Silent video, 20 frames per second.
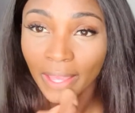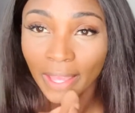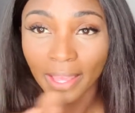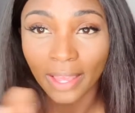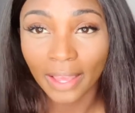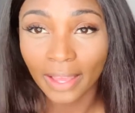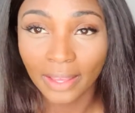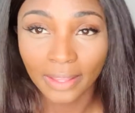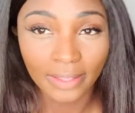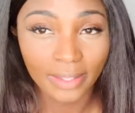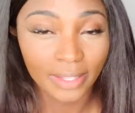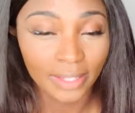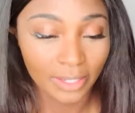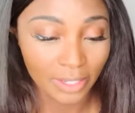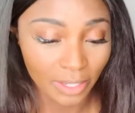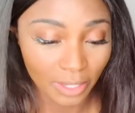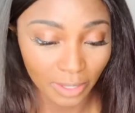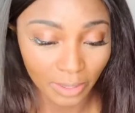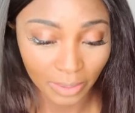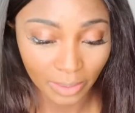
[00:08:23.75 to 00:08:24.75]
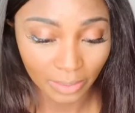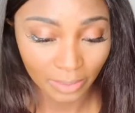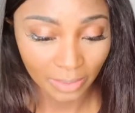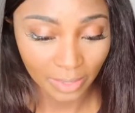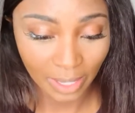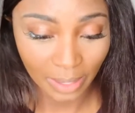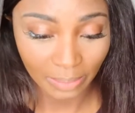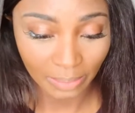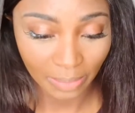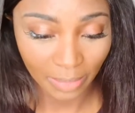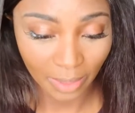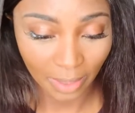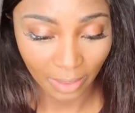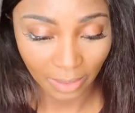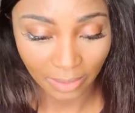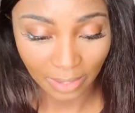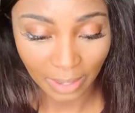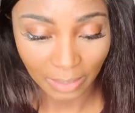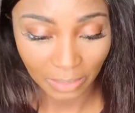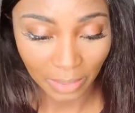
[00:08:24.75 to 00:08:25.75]
And then, you know, same
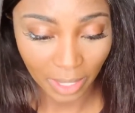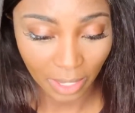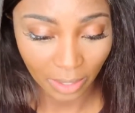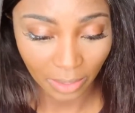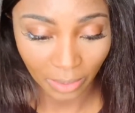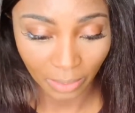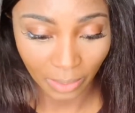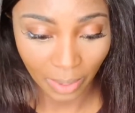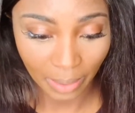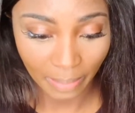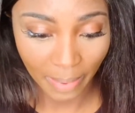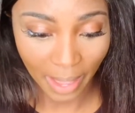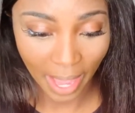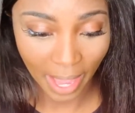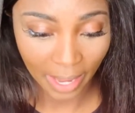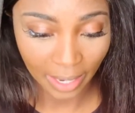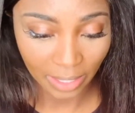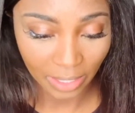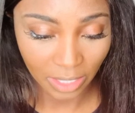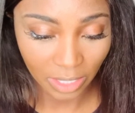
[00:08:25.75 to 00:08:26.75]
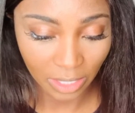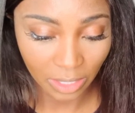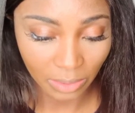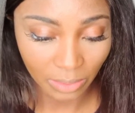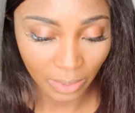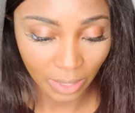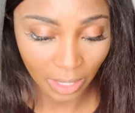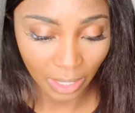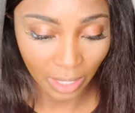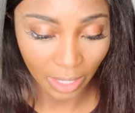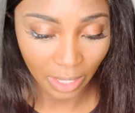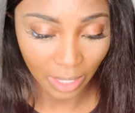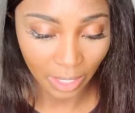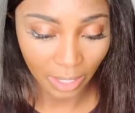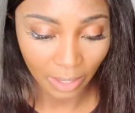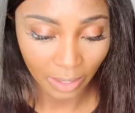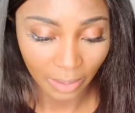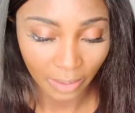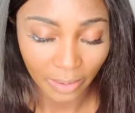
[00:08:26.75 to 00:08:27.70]
same thing on the way back, just really